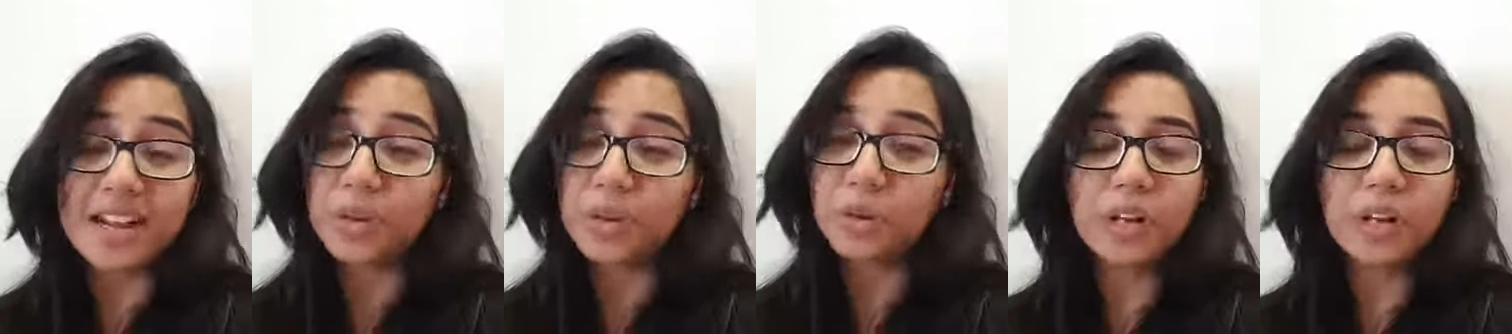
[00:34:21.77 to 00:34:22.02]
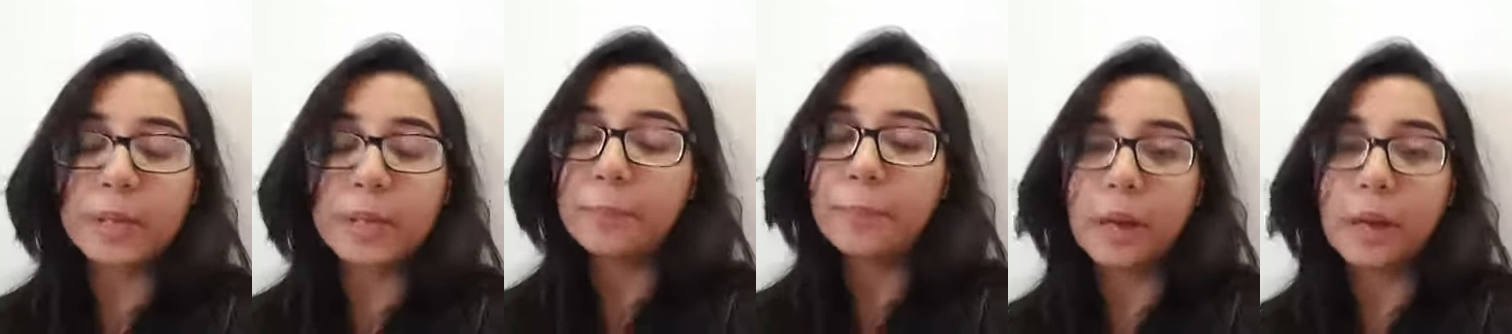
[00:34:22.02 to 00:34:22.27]
I
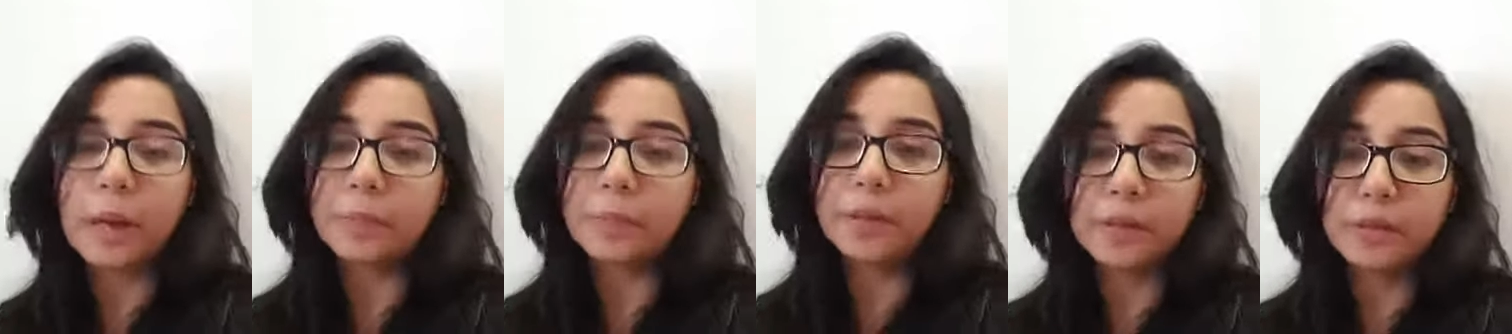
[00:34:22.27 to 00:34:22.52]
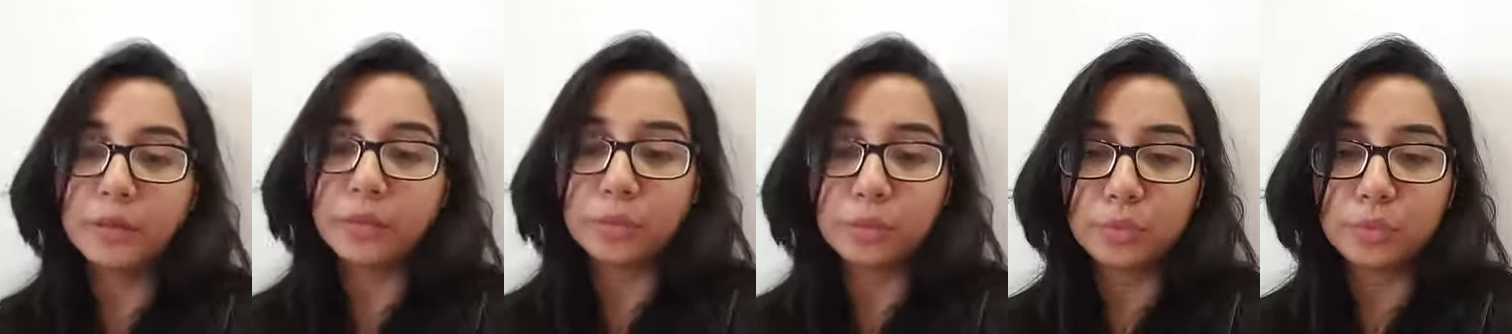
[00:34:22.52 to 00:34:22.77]
don't like
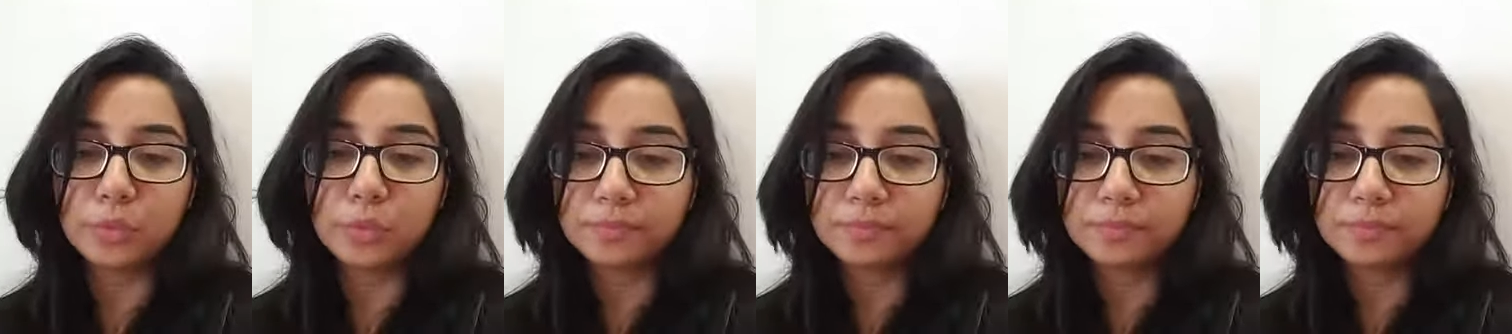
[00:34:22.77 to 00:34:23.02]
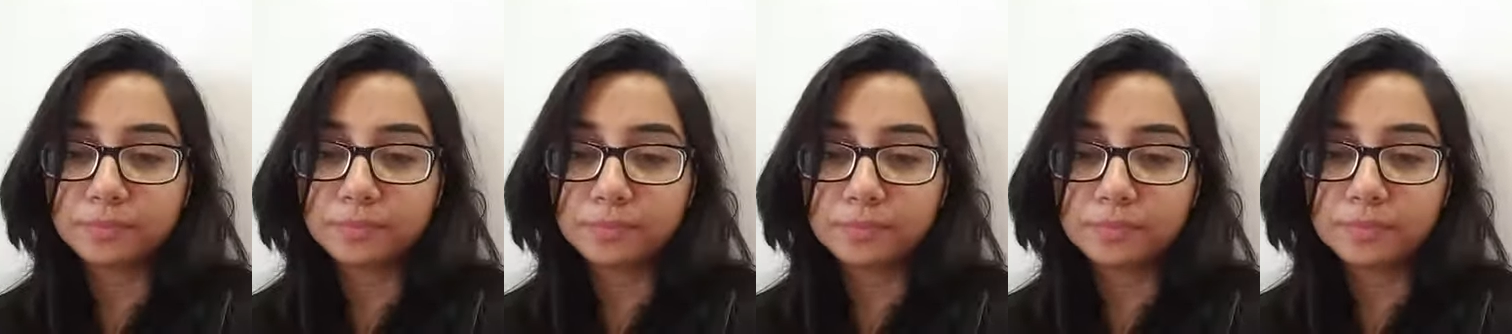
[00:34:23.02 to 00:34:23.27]
paplet too.
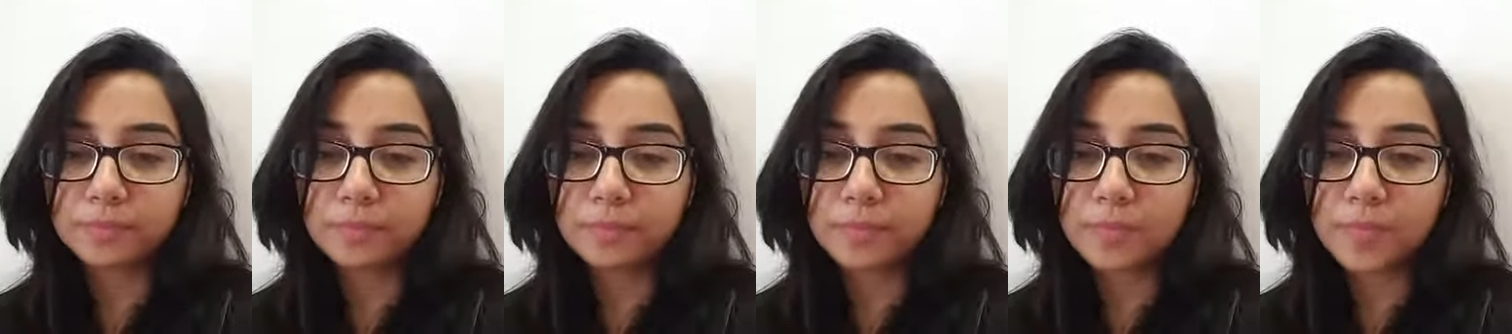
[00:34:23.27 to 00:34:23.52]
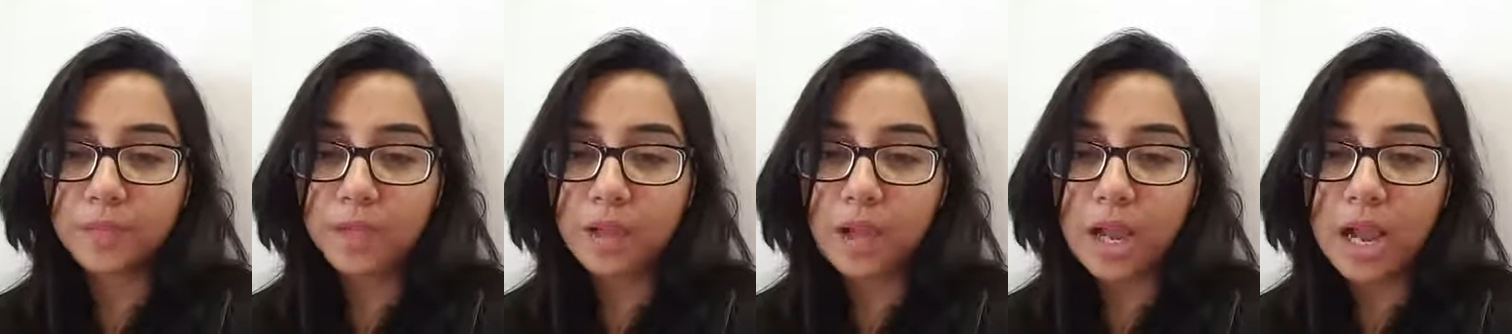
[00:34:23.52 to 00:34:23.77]

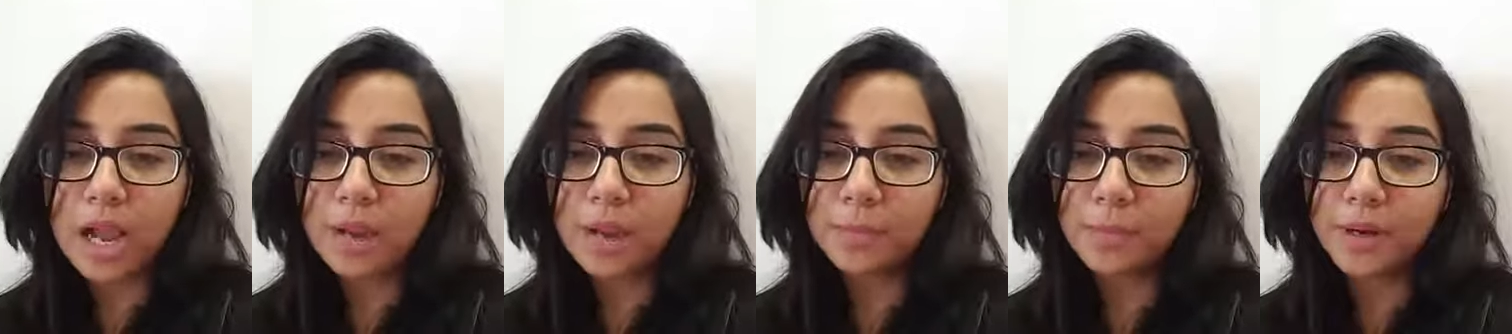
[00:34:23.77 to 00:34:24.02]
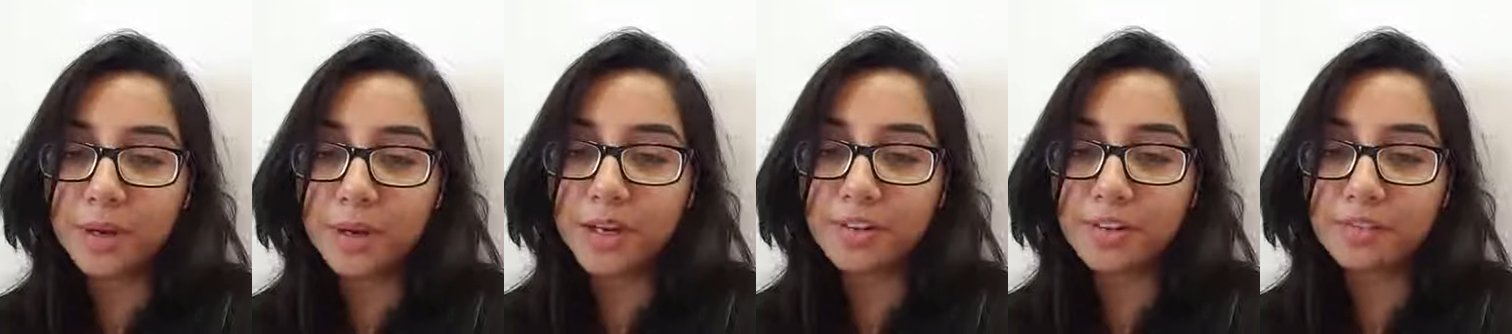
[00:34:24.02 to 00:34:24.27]
Hi,
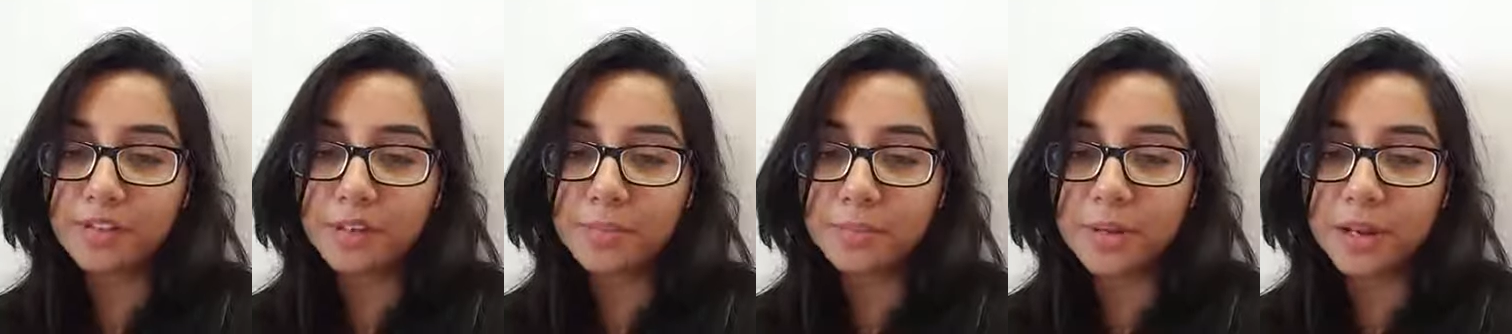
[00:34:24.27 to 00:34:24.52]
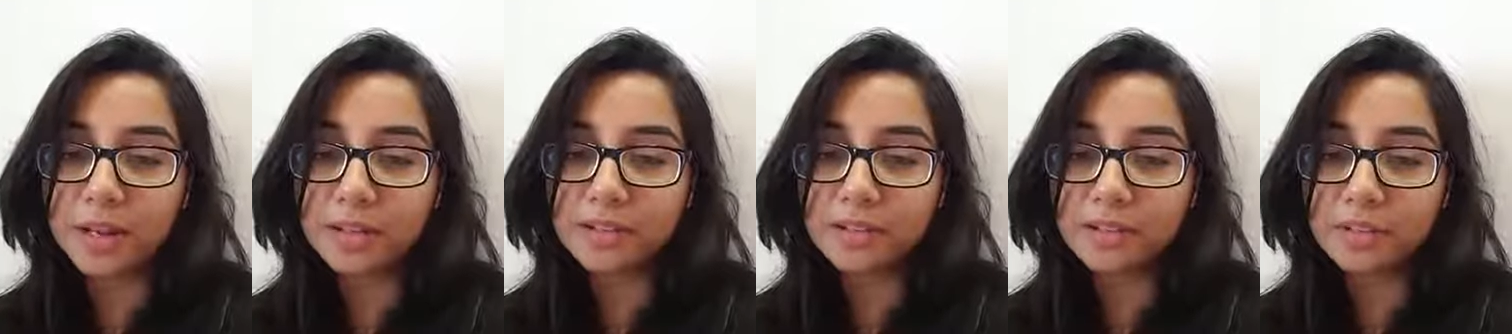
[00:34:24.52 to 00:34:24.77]
Bhairavi
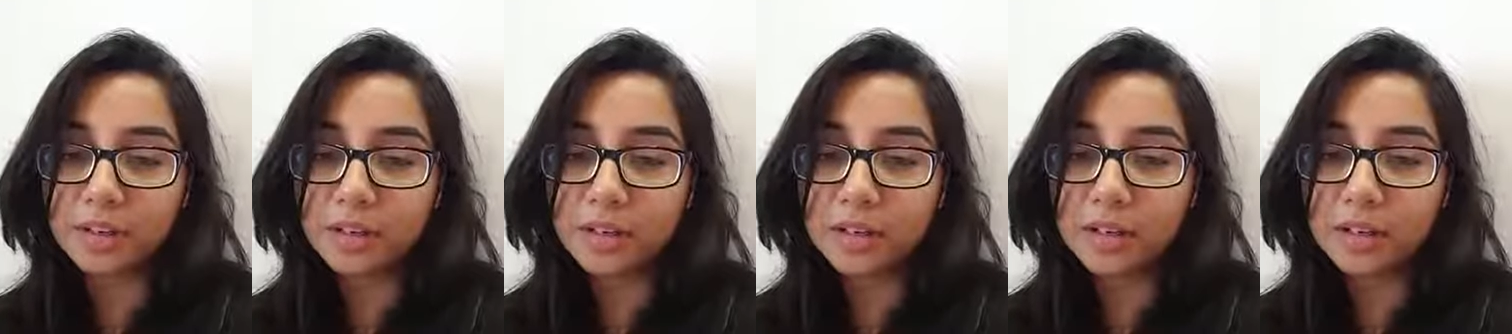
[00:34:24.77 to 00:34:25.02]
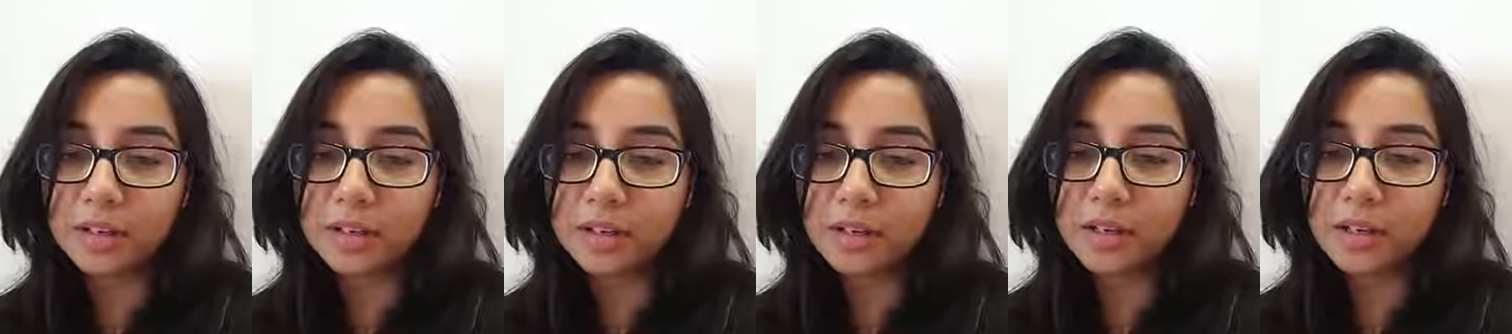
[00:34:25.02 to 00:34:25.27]

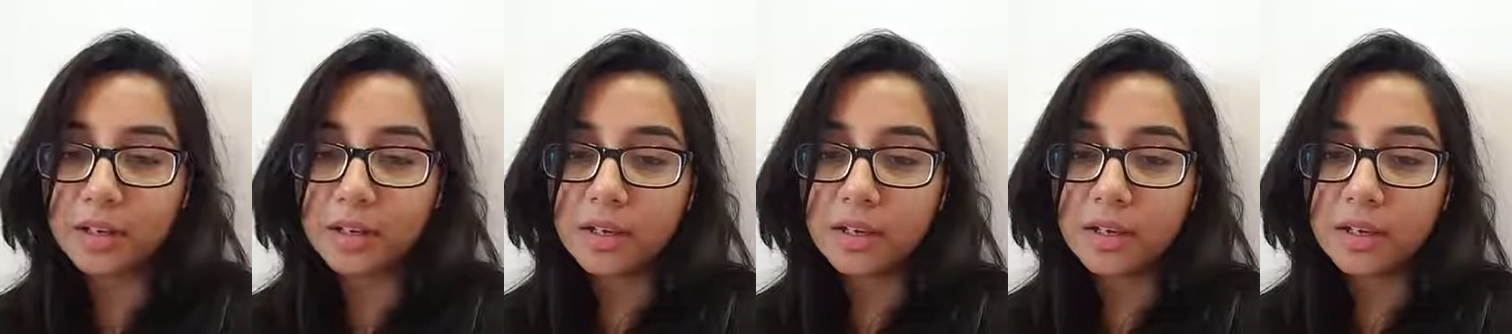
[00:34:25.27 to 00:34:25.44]
Matre.